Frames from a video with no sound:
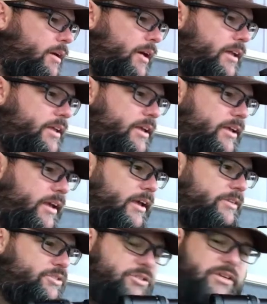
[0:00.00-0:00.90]

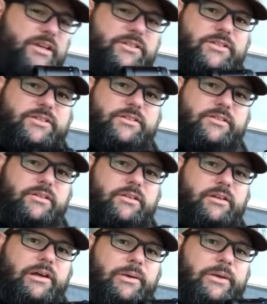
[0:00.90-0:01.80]
It's
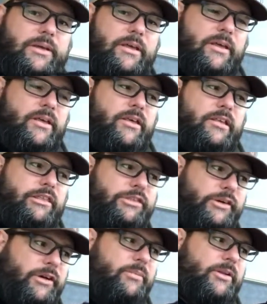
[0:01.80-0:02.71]
you know,
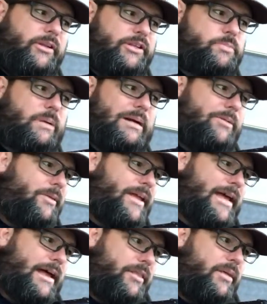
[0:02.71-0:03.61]
thermal is
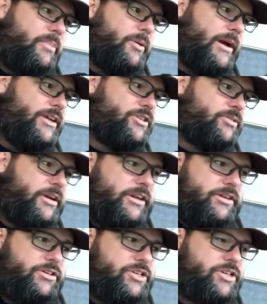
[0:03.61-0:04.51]
probably out of the price
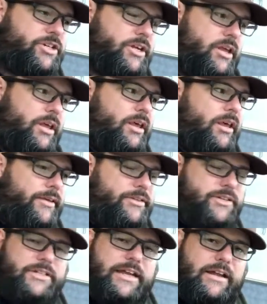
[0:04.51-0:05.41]
range
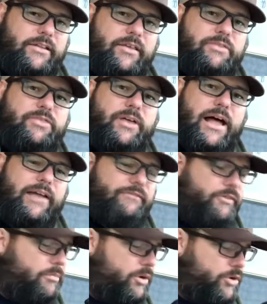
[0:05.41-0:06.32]
and just out of the thought
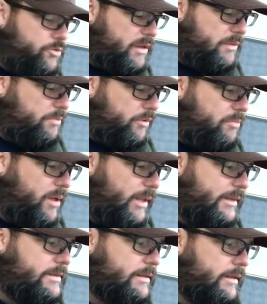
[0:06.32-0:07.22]
for most people,
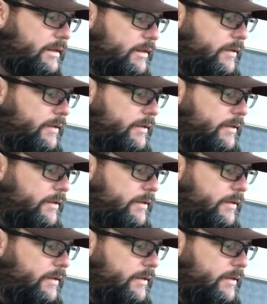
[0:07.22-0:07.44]
but